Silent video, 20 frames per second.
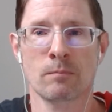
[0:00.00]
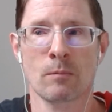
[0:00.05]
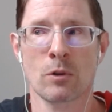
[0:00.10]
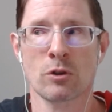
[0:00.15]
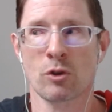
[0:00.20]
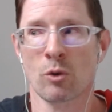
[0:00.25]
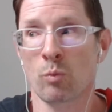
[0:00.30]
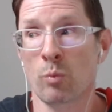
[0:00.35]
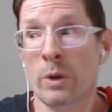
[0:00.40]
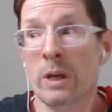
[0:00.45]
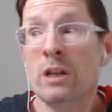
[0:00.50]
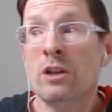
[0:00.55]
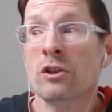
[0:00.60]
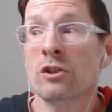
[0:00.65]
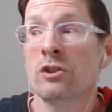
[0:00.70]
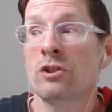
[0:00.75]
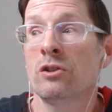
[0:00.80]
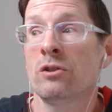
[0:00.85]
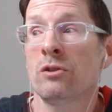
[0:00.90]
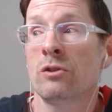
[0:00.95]
So
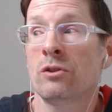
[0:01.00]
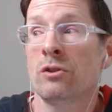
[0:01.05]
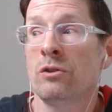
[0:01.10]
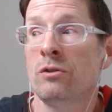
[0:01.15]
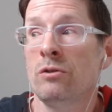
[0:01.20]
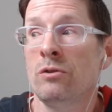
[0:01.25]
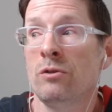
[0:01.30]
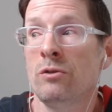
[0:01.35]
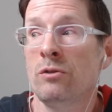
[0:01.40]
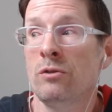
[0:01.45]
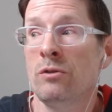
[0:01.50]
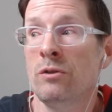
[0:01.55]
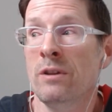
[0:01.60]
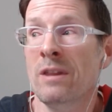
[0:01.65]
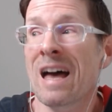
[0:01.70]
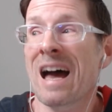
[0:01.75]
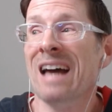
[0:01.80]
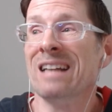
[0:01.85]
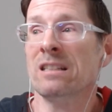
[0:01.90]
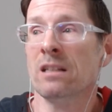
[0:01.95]

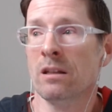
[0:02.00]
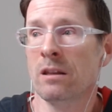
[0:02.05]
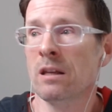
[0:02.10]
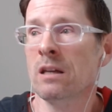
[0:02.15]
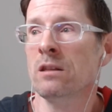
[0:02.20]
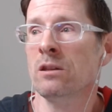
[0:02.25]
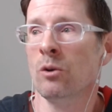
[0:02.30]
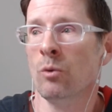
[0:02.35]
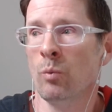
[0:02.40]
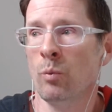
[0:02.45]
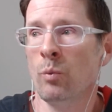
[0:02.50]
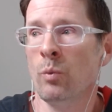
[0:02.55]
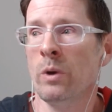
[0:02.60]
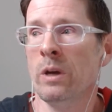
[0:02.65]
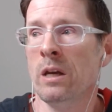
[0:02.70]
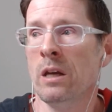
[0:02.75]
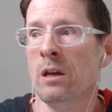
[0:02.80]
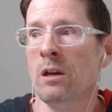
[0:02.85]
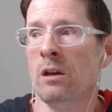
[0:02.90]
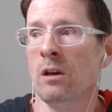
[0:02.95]
that's a thing that
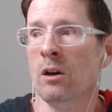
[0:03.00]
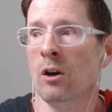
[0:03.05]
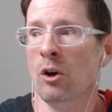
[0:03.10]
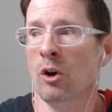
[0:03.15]
we